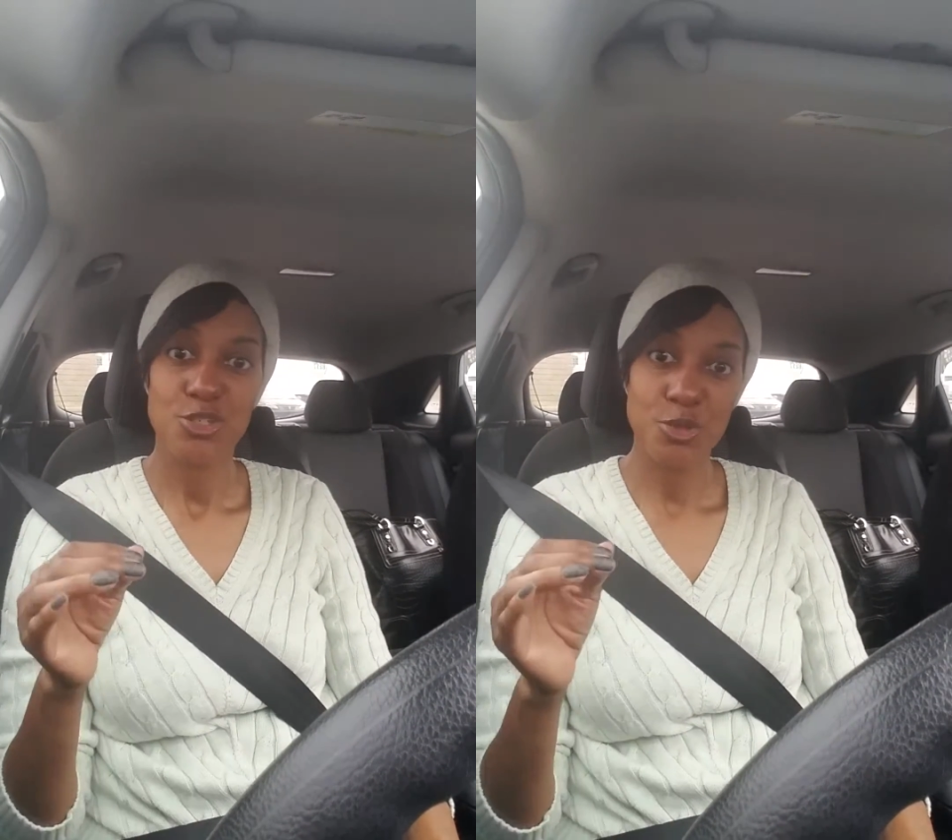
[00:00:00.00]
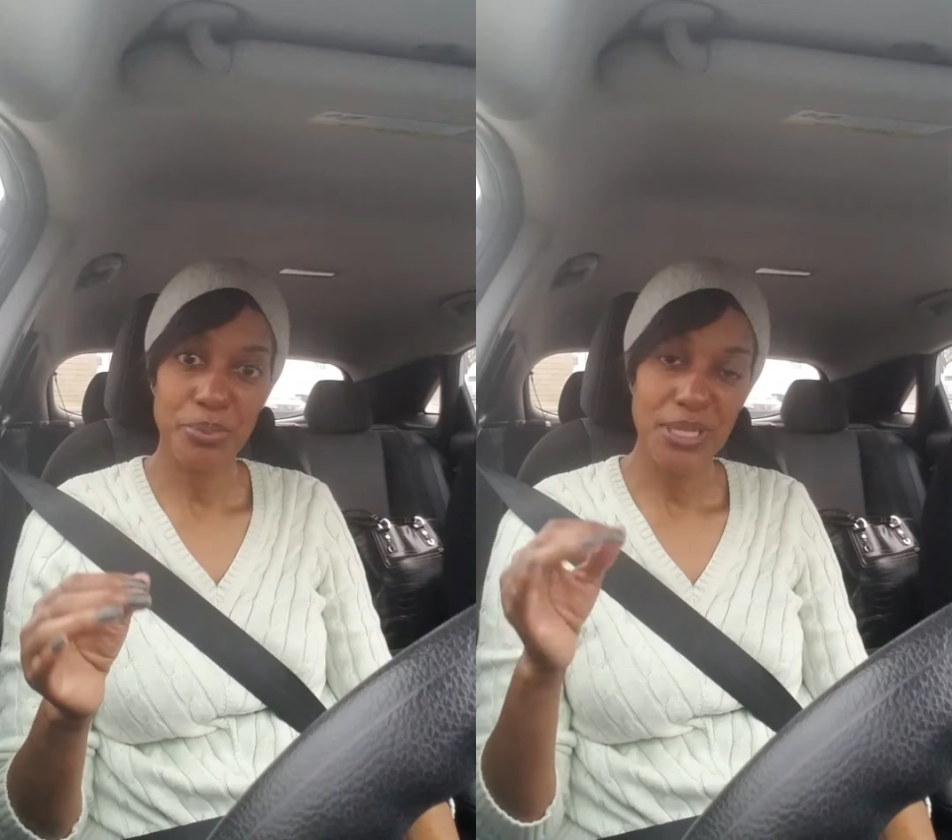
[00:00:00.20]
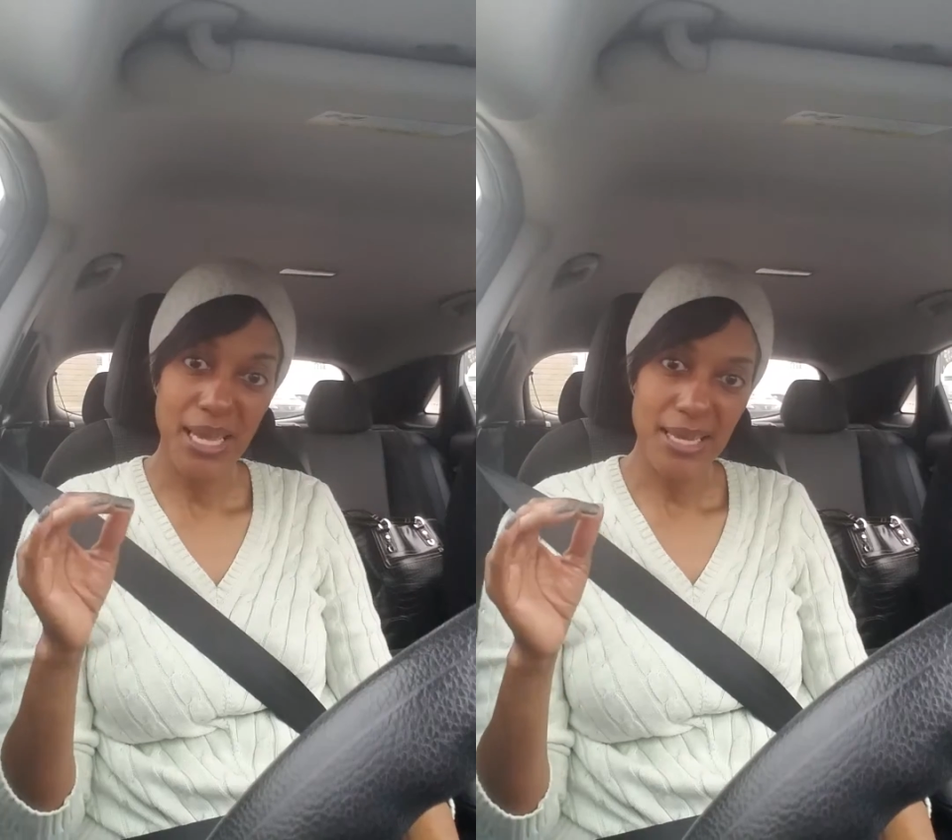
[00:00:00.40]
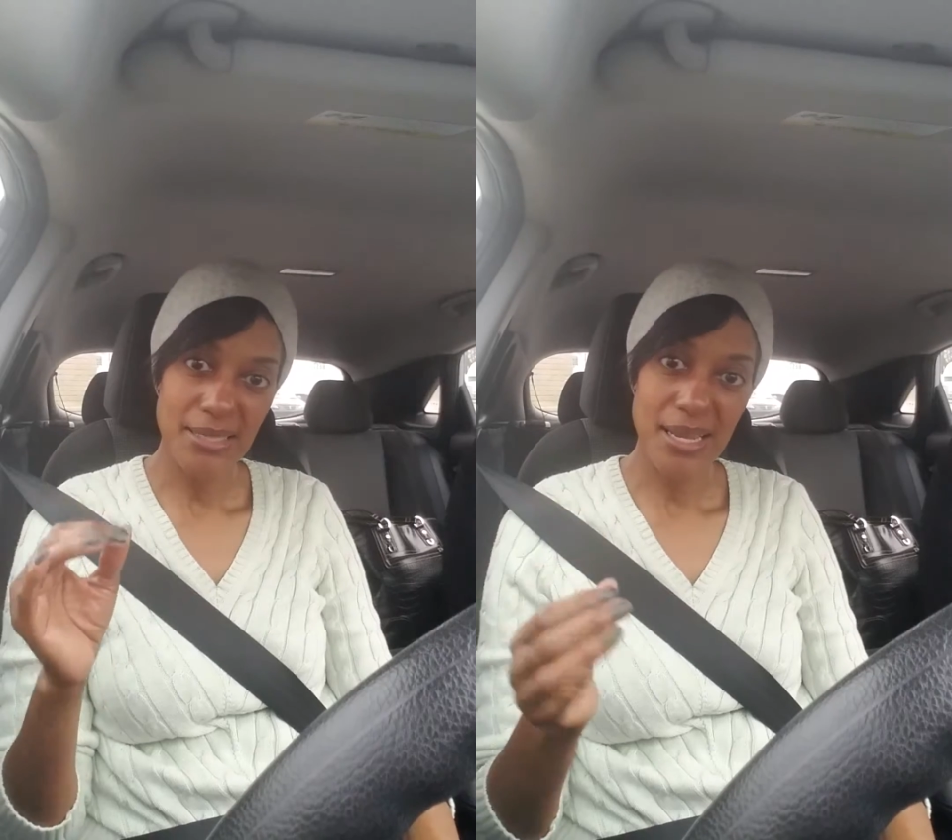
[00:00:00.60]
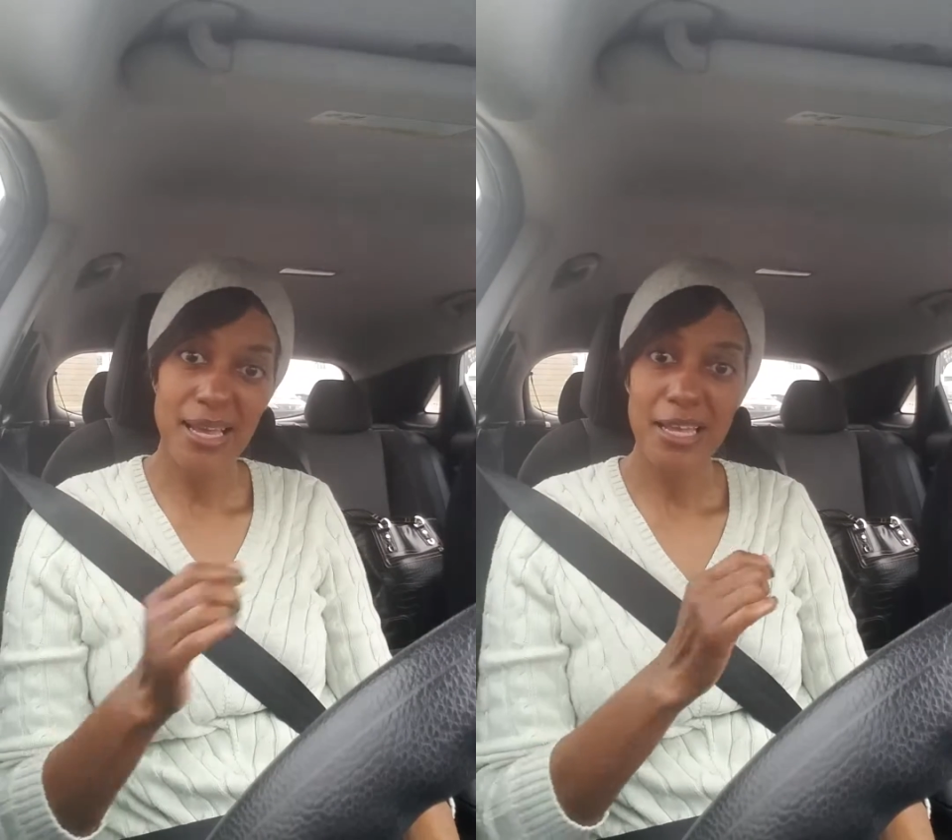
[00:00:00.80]
to put a
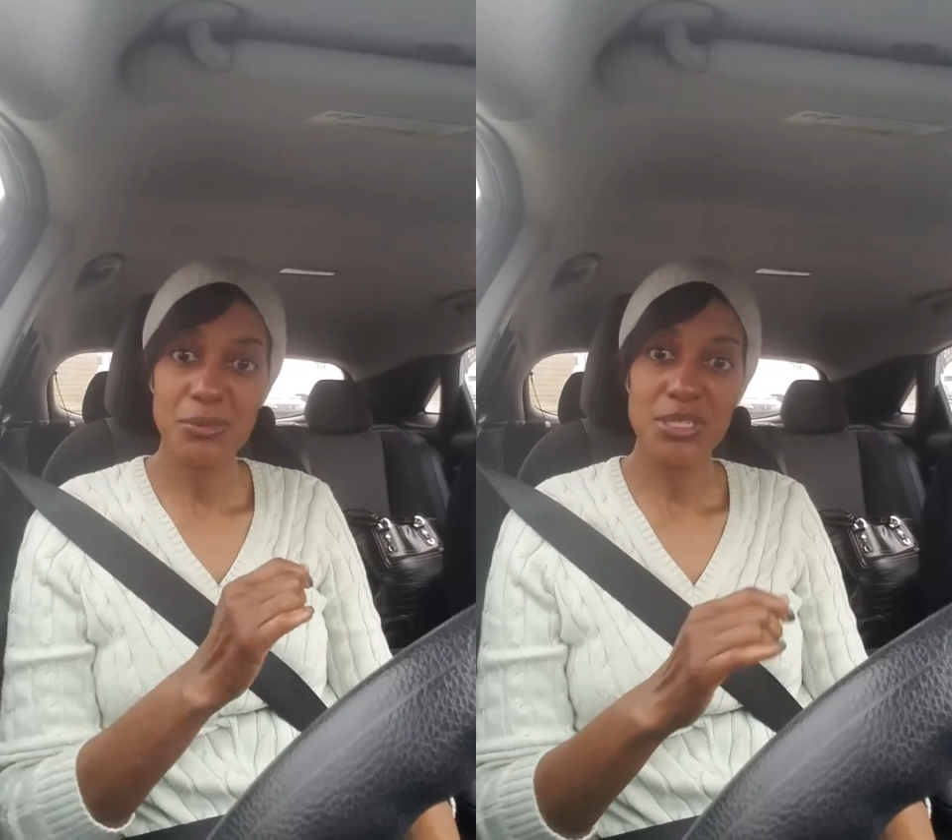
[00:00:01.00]
time